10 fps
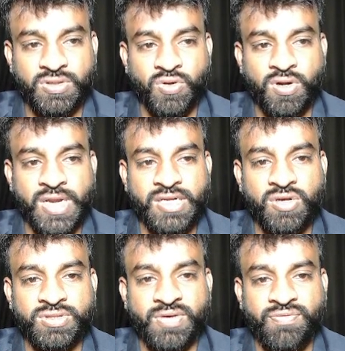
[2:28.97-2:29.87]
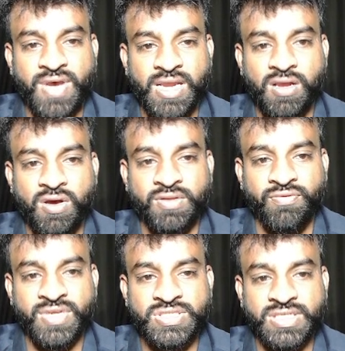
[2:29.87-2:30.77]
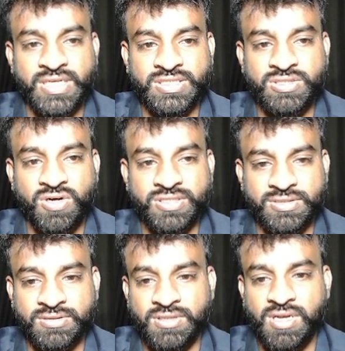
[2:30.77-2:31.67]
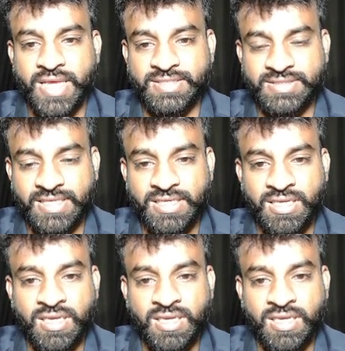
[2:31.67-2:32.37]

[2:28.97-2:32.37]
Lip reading: you write down the file on which it starts like C.